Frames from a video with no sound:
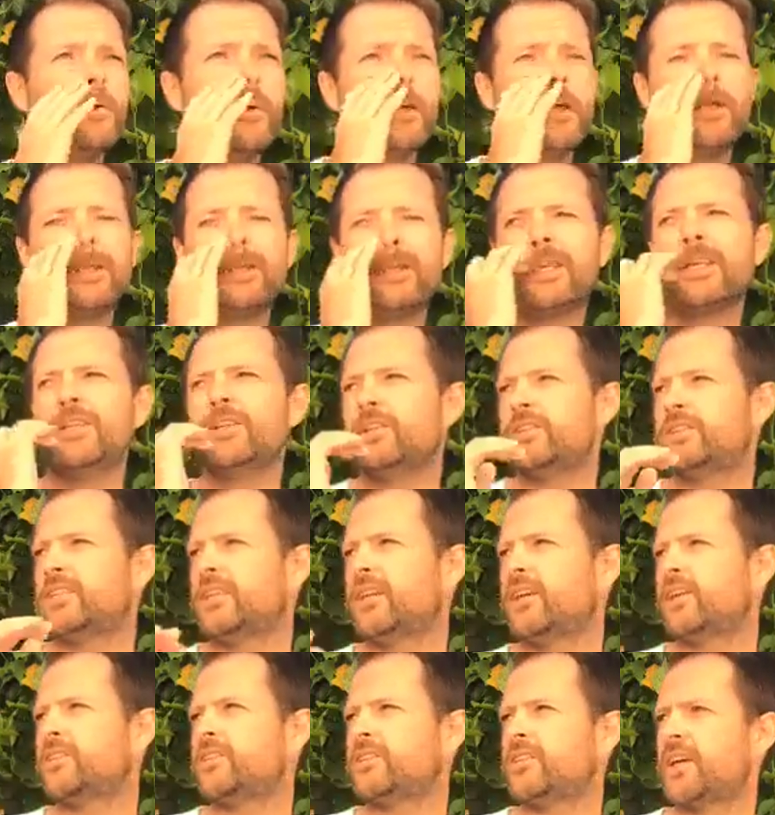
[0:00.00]
anything you see
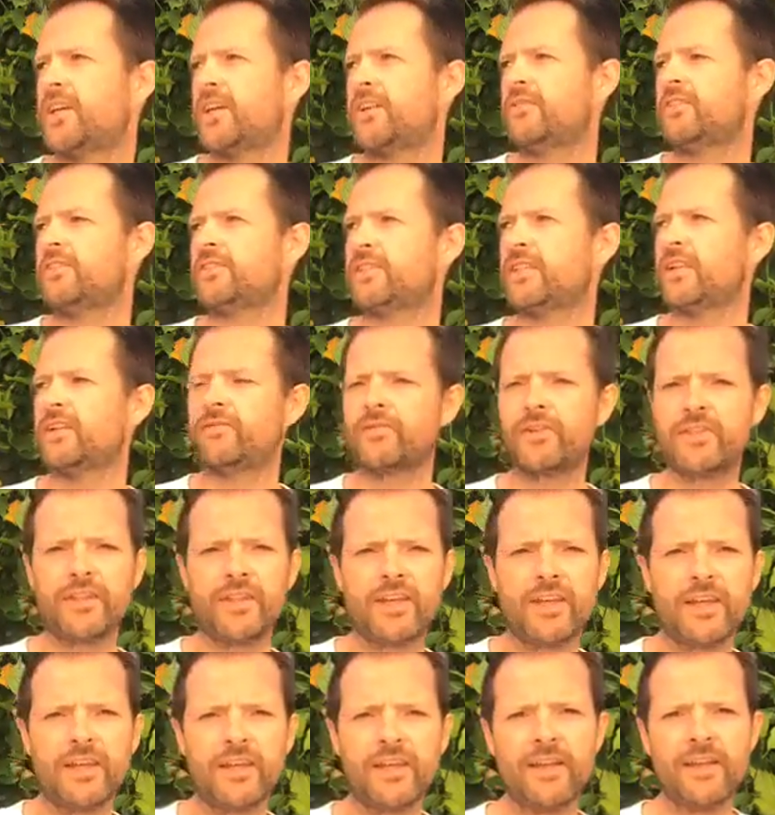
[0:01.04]
outside of yourself in
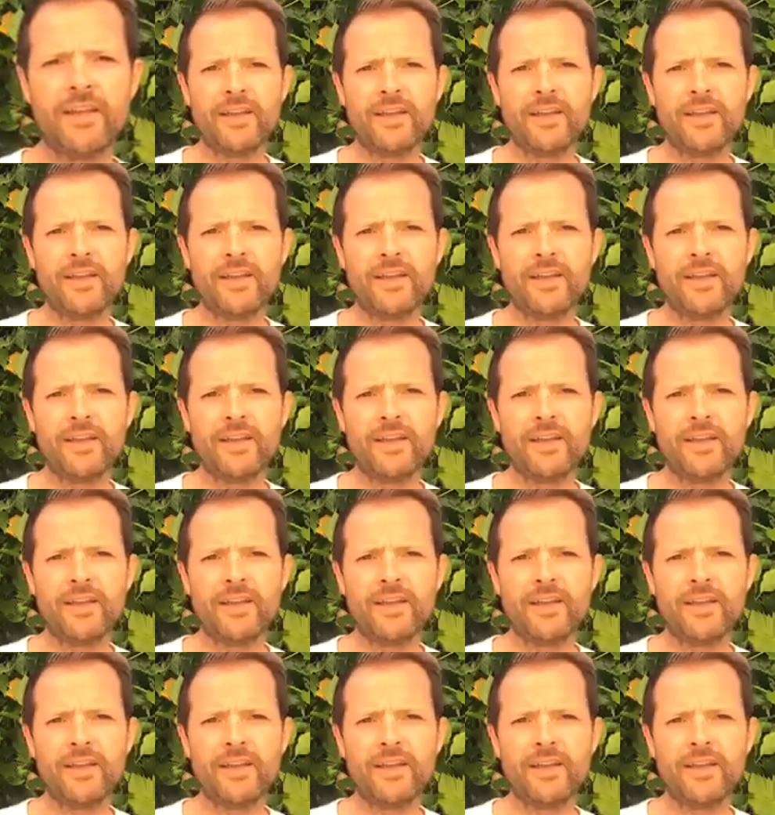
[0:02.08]
the